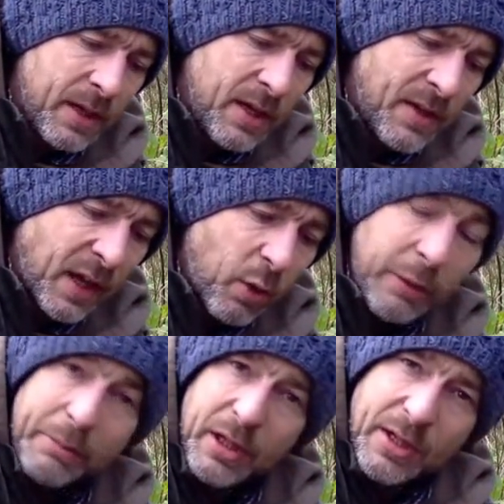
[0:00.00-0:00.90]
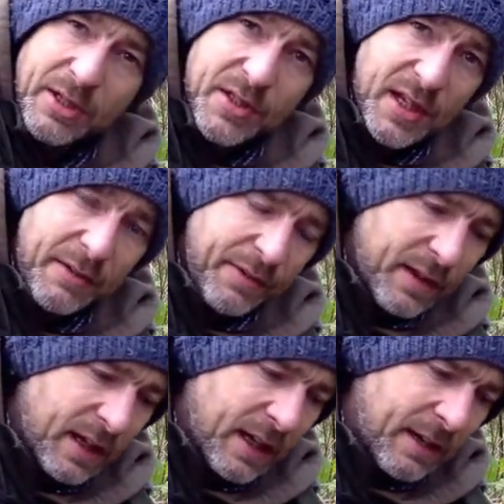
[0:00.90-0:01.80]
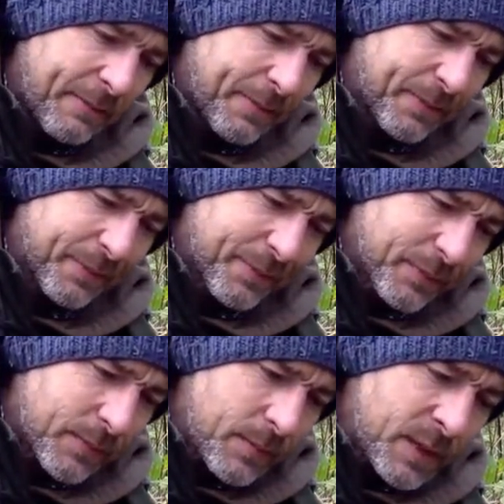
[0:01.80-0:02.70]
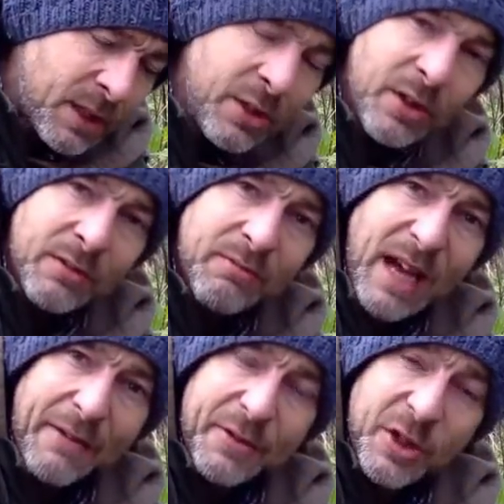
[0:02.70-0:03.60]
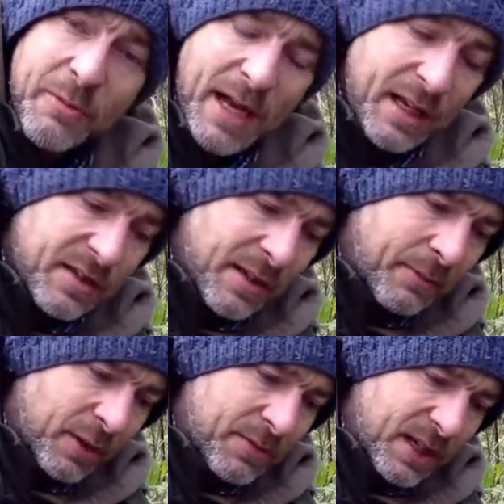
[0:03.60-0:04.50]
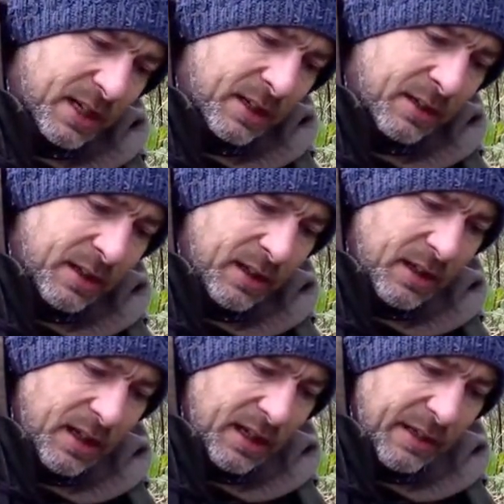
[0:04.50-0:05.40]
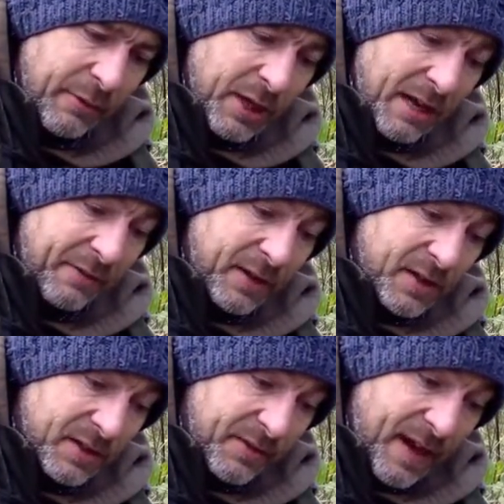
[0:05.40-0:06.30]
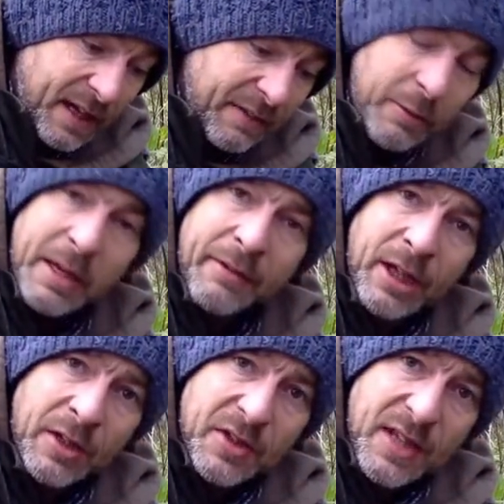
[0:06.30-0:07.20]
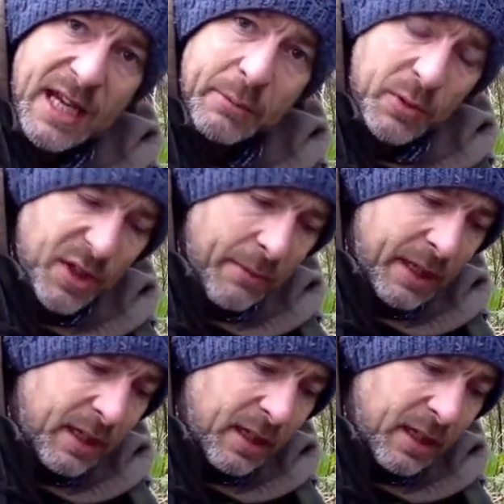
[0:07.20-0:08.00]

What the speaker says: They're quite purgative. You can have too many and sometimes they can give you an adverse effect, give you a bit of an unstable tummy,